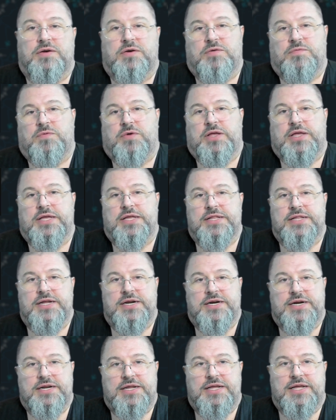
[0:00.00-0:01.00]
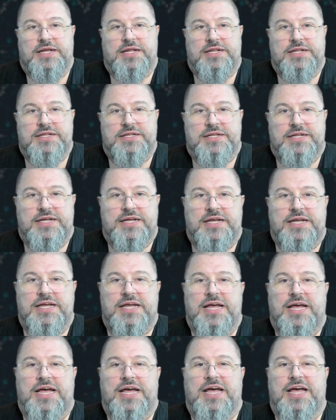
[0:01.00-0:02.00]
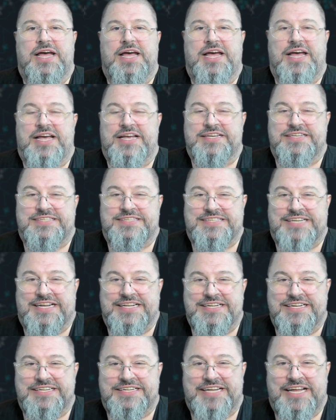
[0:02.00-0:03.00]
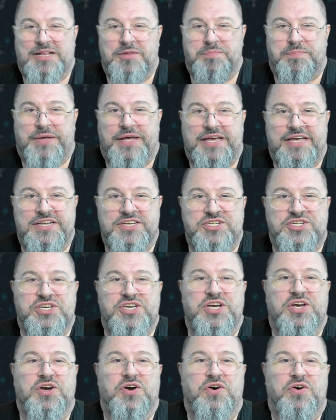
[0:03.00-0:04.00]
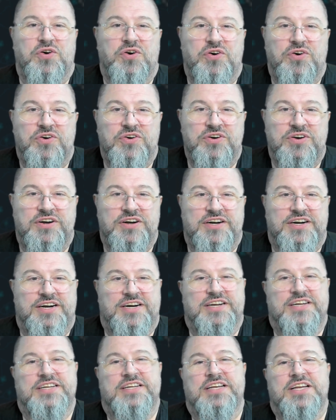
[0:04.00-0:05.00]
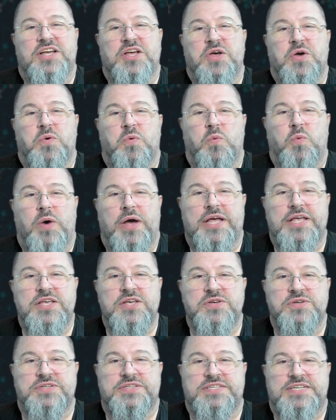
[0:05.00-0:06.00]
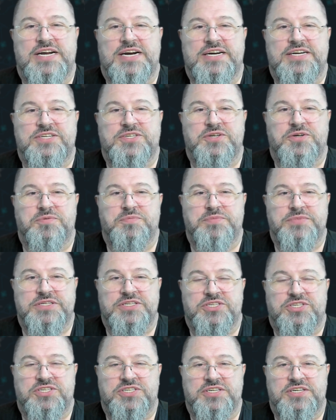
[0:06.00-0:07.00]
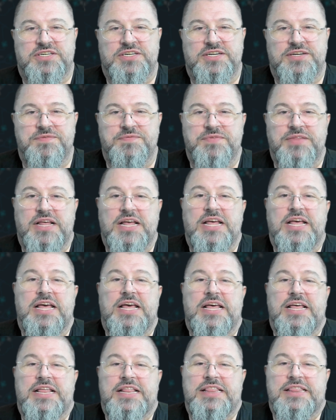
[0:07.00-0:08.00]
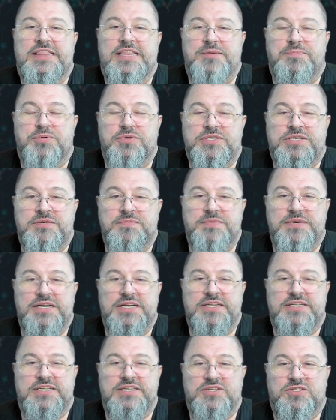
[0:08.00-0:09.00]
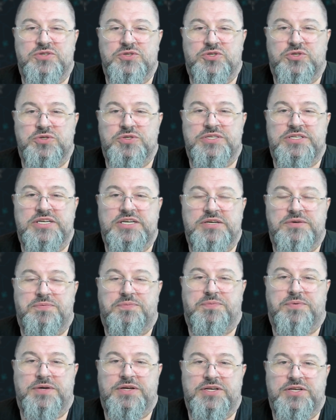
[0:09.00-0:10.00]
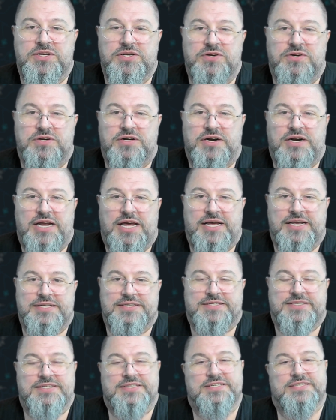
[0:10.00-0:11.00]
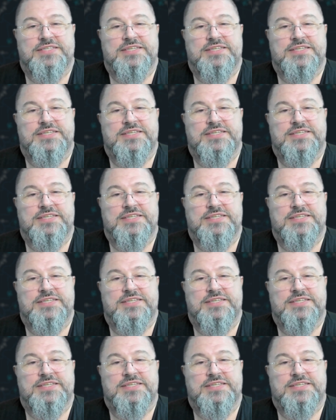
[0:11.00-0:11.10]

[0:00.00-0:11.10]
either in the asset detail page or when you start your mission, the possibility to choose if your license